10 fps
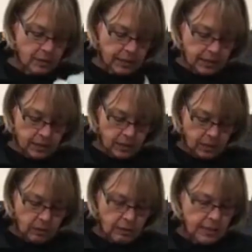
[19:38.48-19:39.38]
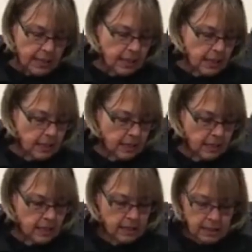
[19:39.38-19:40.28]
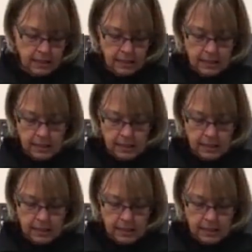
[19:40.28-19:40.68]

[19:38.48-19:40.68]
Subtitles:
just tying those into the